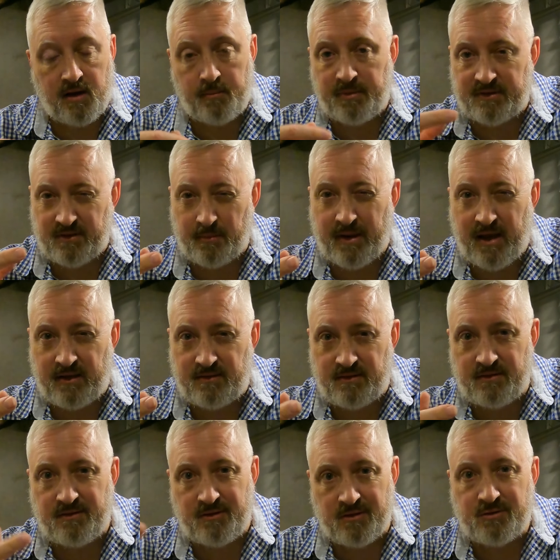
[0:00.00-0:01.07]
But some
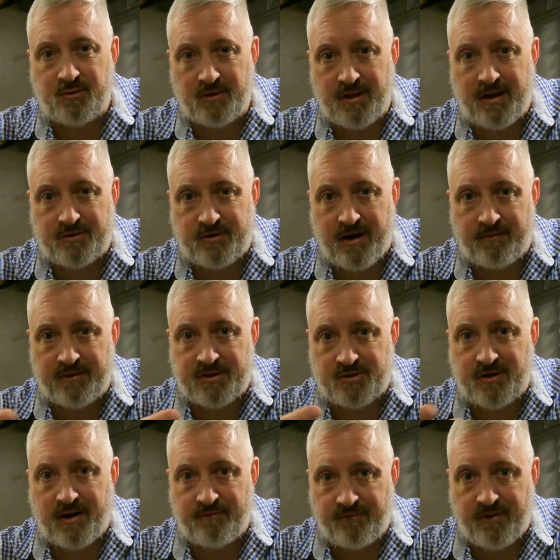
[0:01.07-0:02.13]
cases, you'll do a lot of traveling to
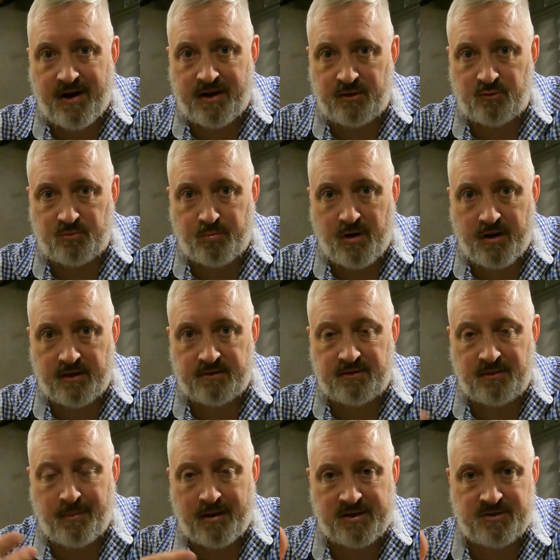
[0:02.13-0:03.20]
try and find those products, and
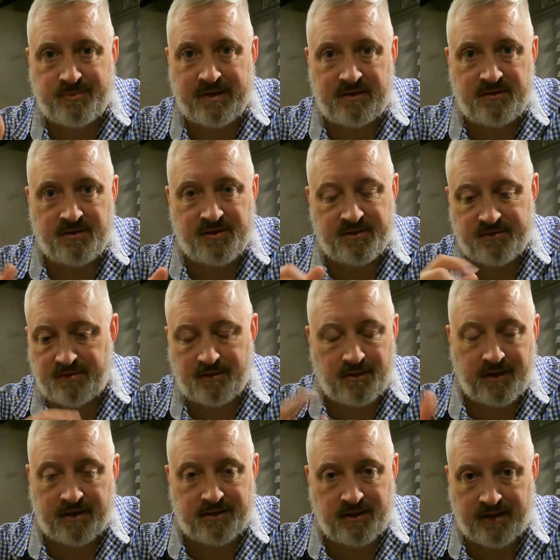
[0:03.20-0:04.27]
it might just be easier to just
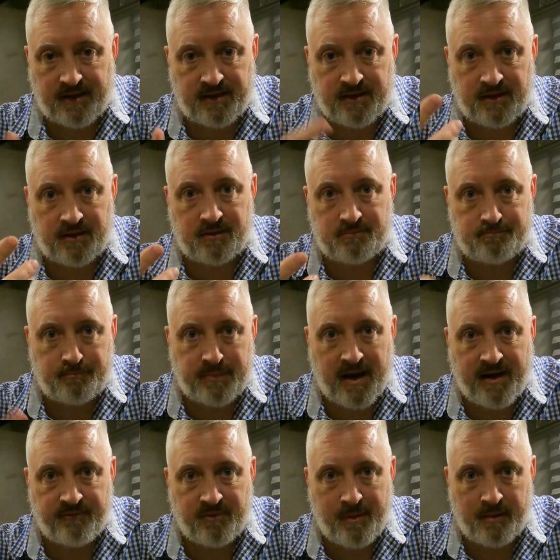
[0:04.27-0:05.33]
click the link and buy
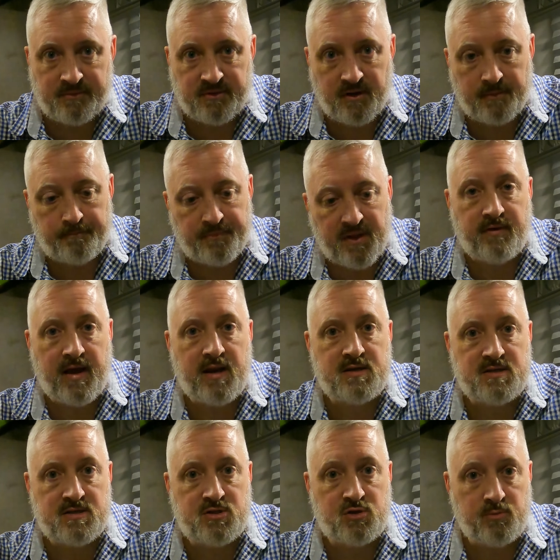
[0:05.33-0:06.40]
it from Amazon. The advantage
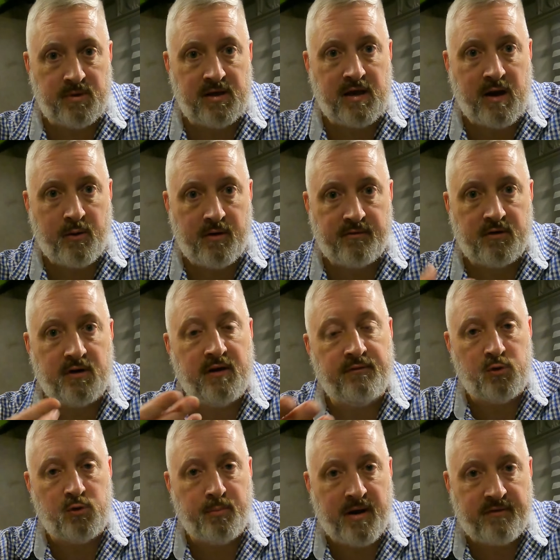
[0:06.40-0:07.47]
is to me, however,
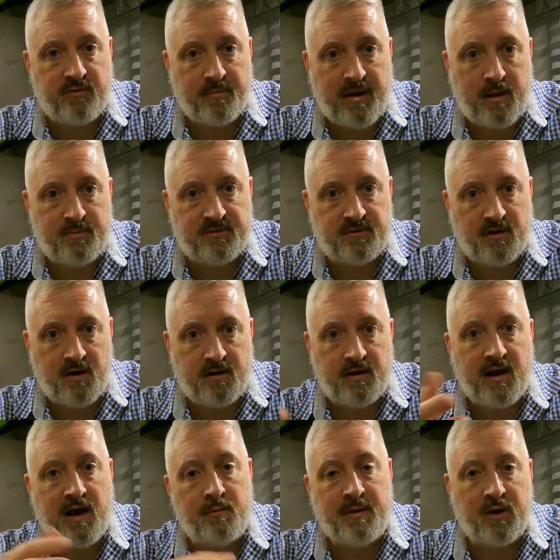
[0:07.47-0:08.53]
you buy from Amazon,
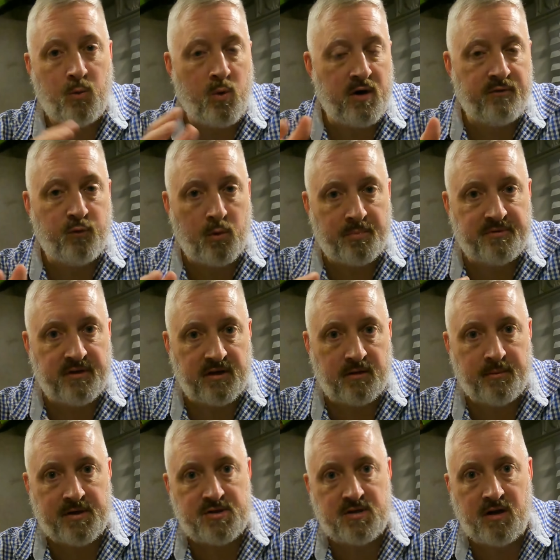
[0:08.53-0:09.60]
I'll make a 1 to 4%
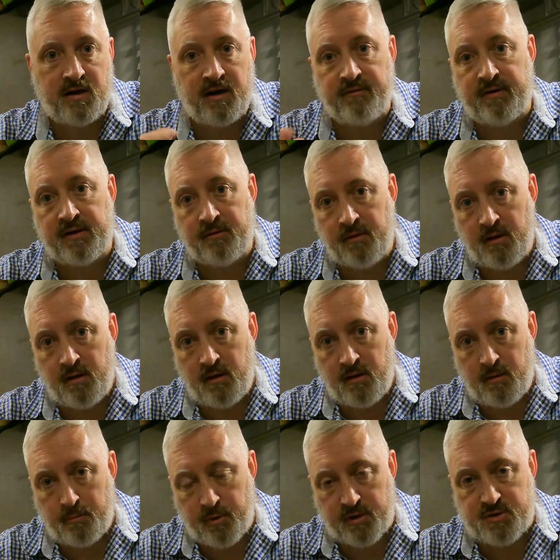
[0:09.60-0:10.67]
commission on every
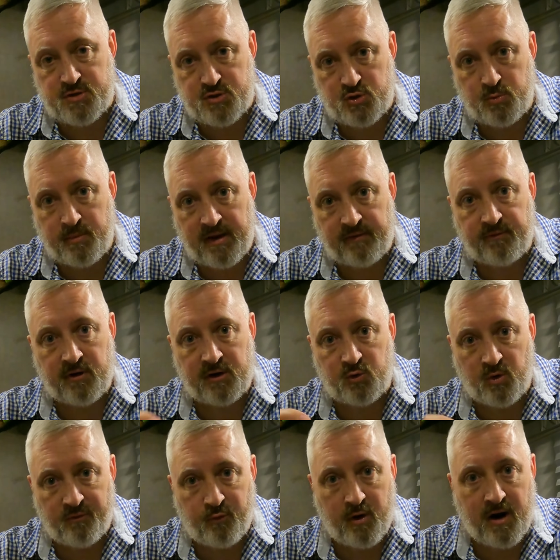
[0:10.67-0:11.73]
purchase you make for a
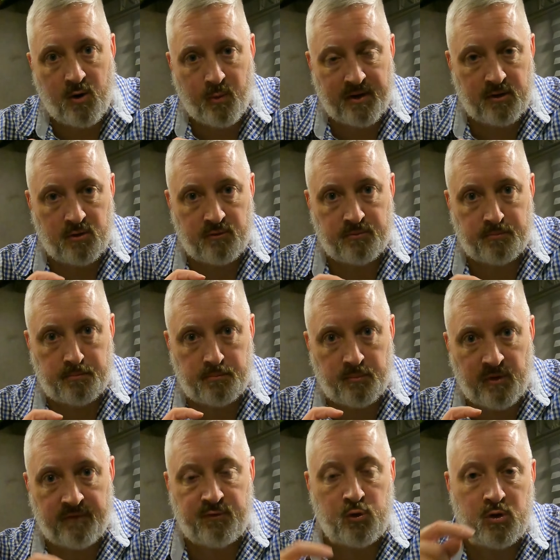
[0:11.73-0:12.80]
24-hour window
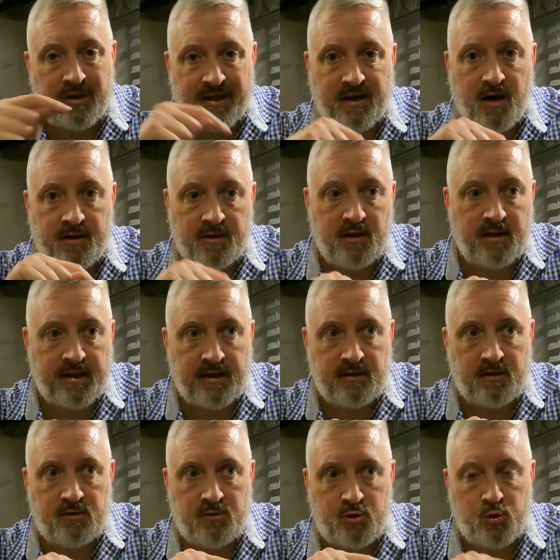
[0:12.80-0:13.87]
if you click on the
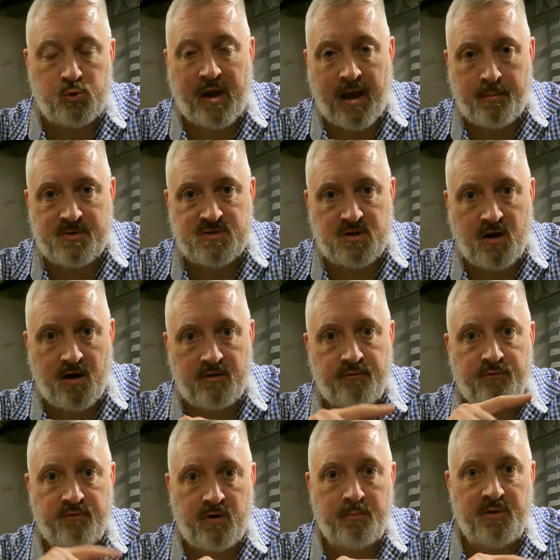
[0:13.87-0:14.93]
link to Amazon
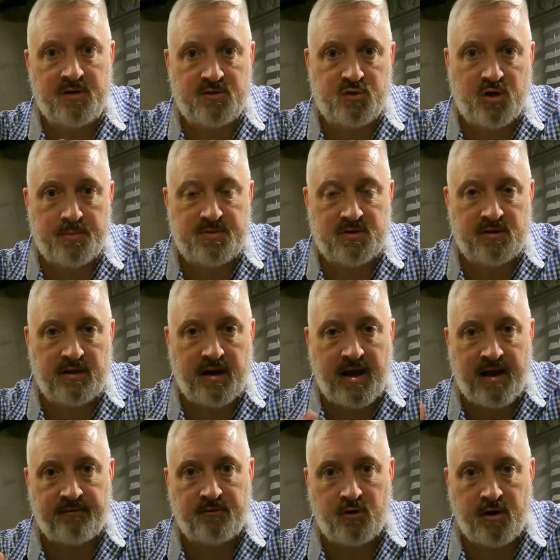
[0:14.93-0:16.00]
from the description that
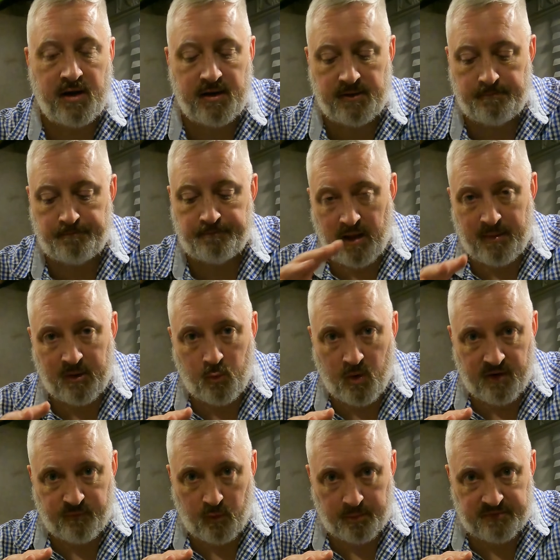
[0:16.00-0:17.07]
I've created. And I'll make
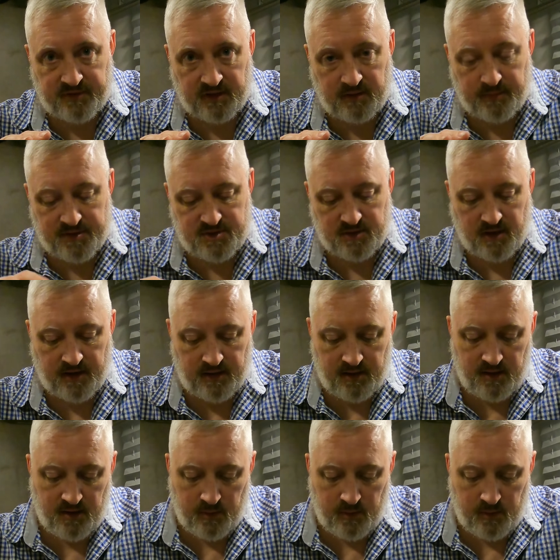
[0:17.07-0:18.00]
1 to 4% commission on it.